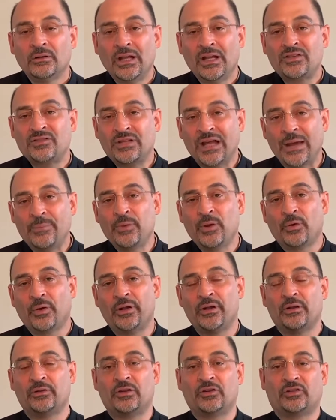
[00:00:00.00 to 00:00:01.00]
next time you're
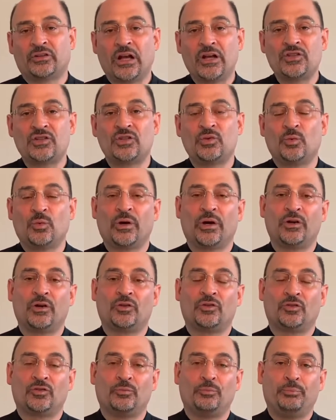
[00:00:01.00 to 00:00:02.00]
in a discussion where
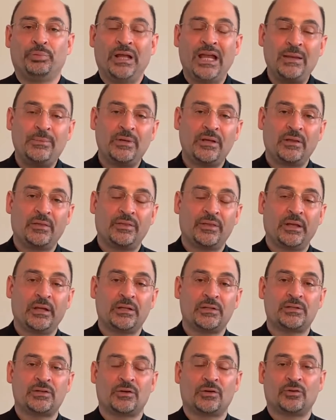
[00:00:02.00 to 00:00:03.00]
you're blaming
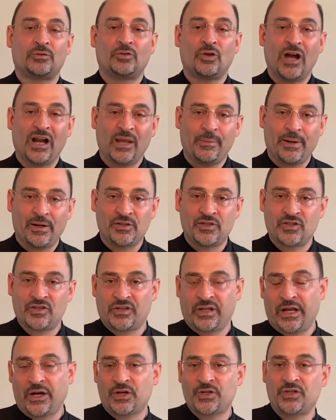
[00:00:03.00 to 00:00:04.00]
things or talking about
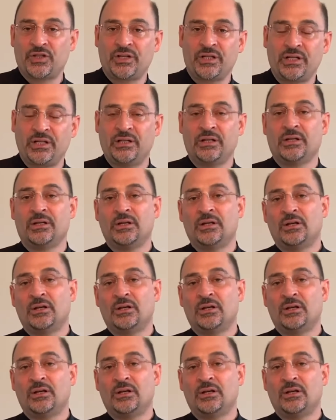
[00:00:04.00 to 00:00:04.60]
scarcity